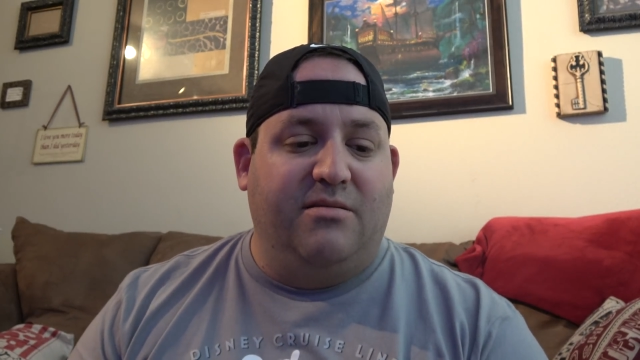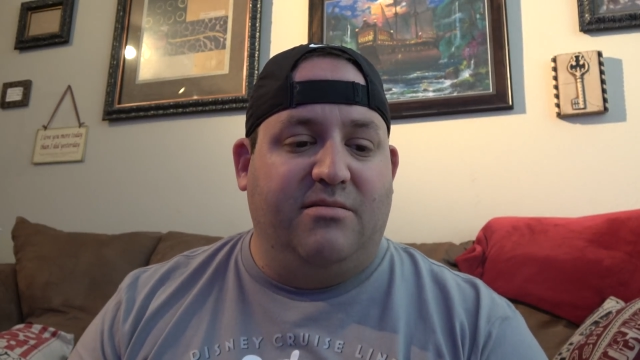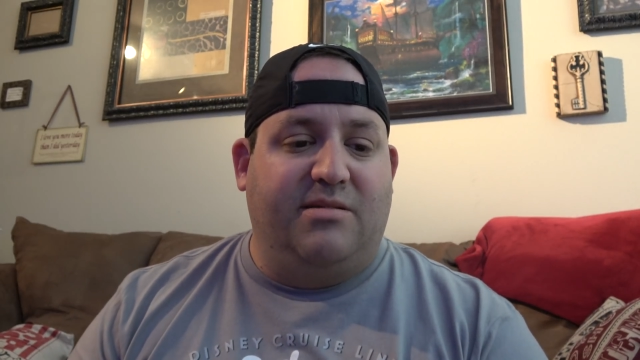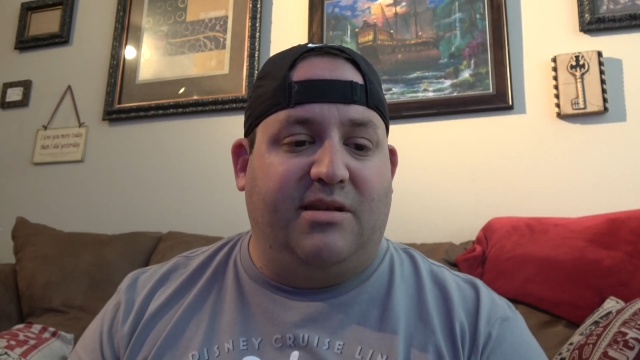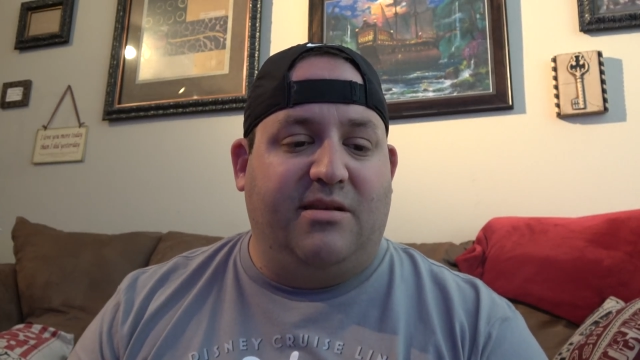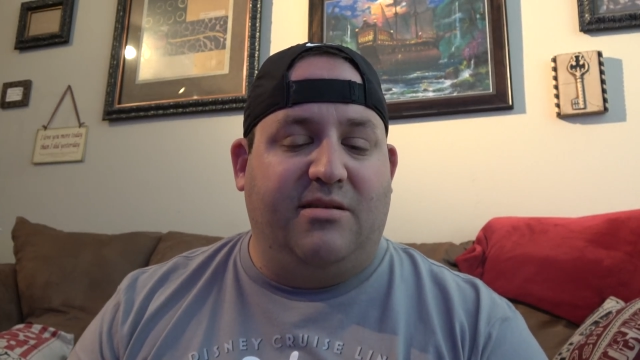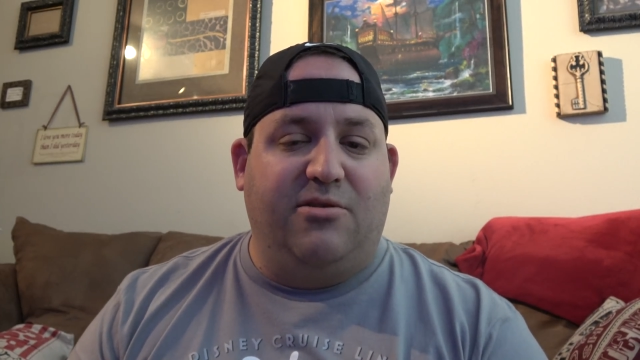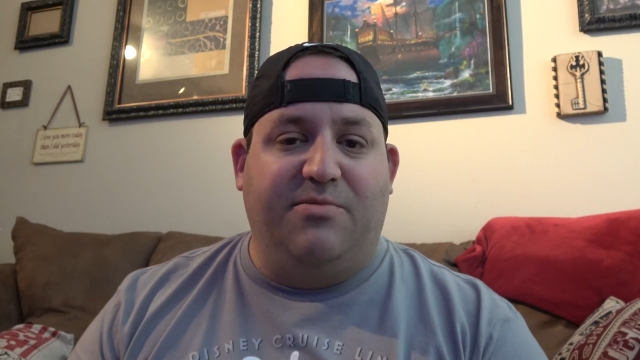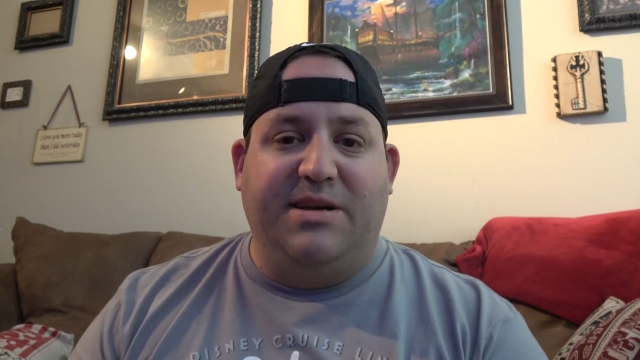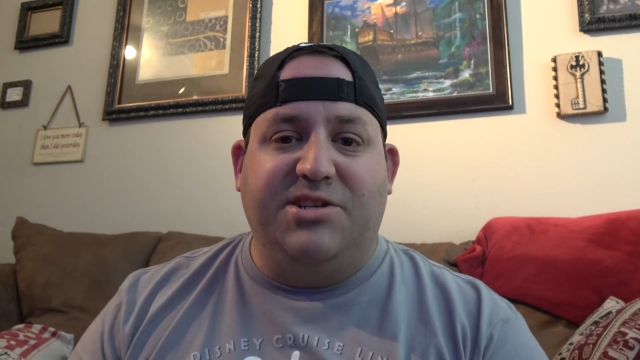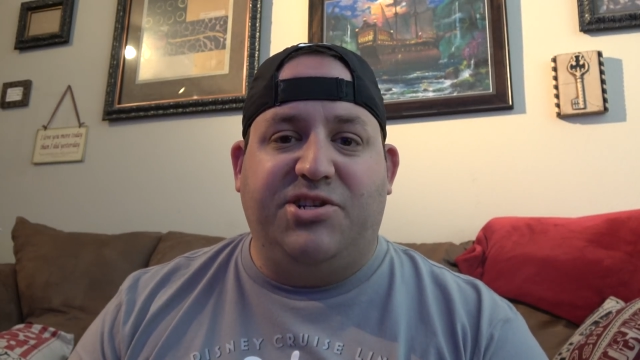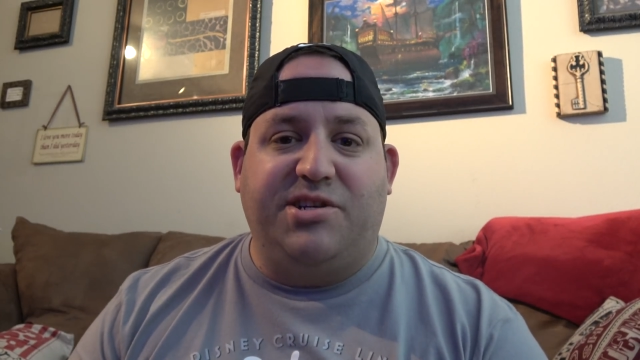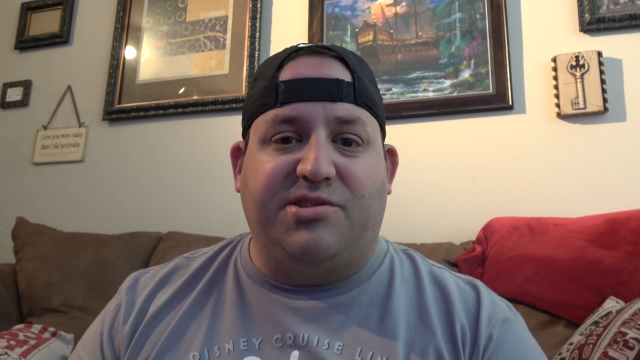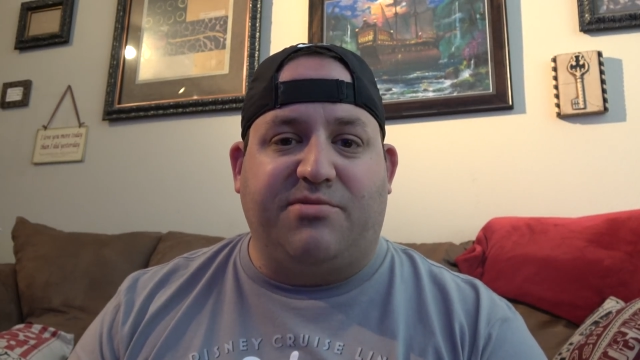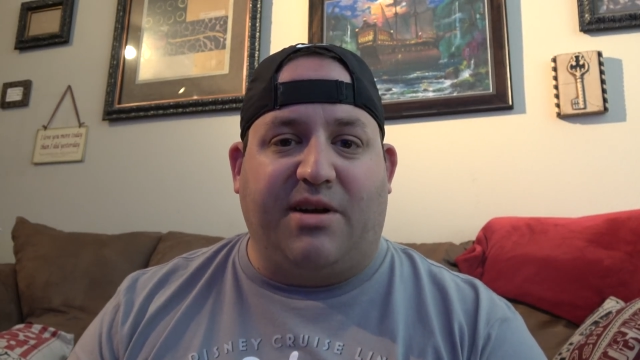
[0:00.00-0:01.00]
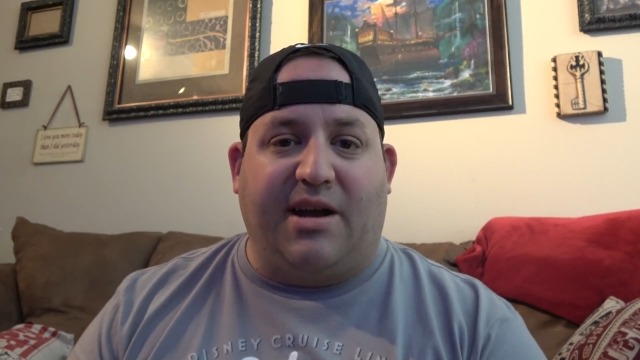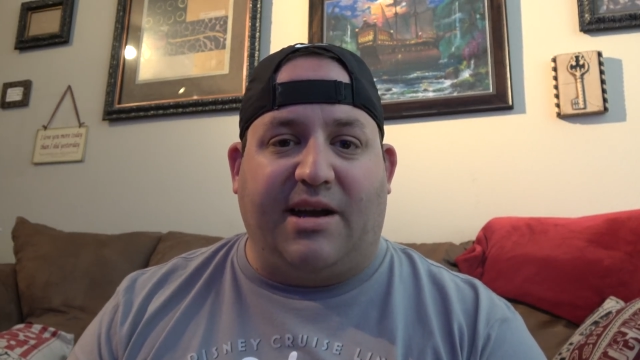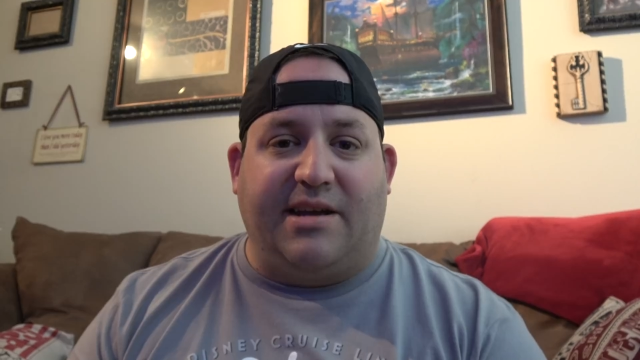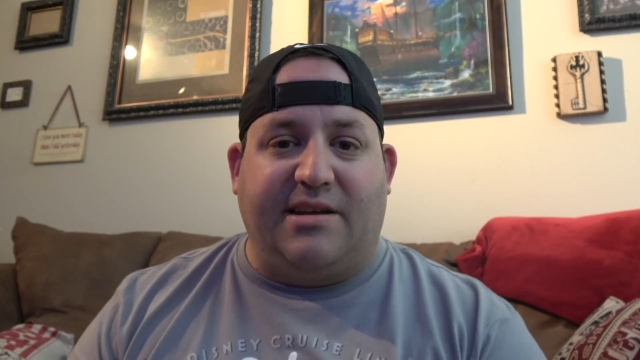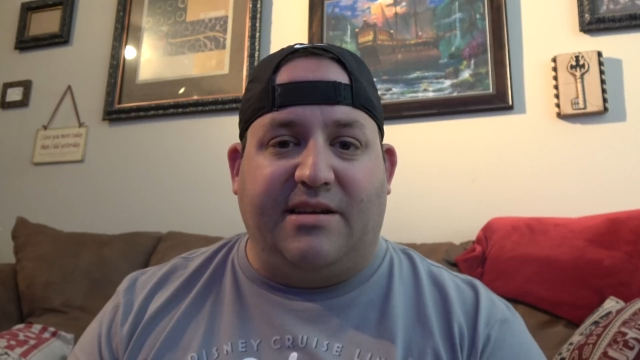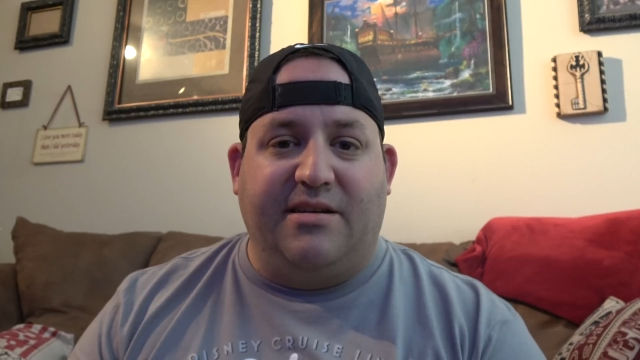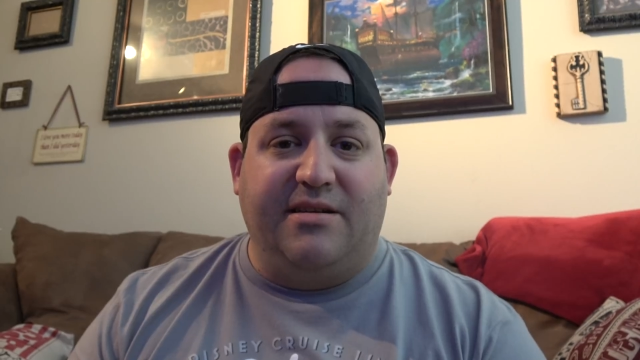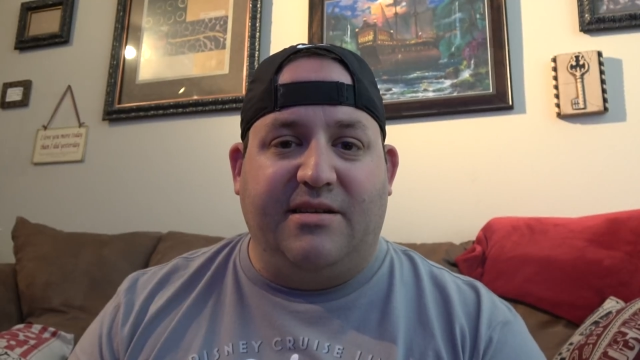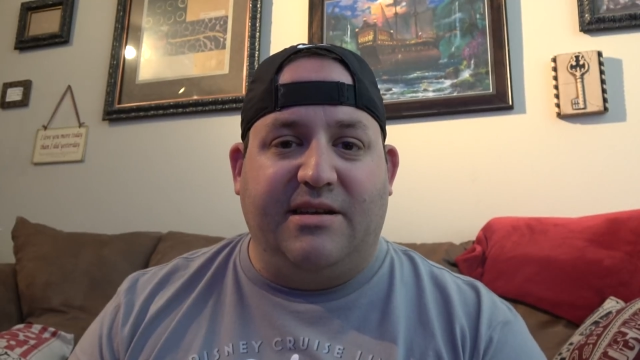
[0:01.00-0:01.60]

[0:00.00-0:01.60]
the Luigi's ride